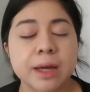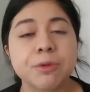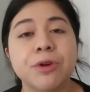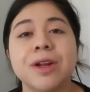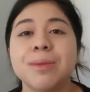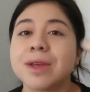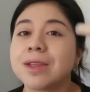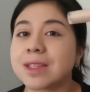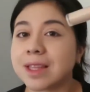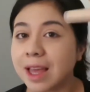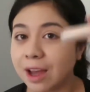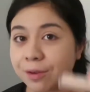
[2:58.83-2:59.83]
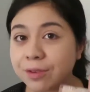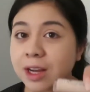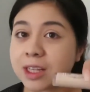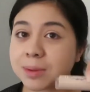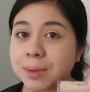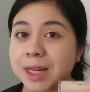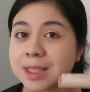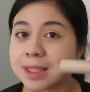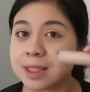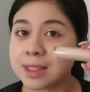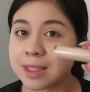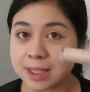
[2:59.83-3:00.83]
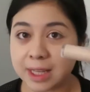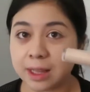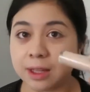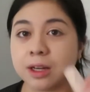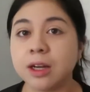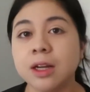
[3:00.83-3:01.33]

going to be using the e.l.f. Cosmetics concealer,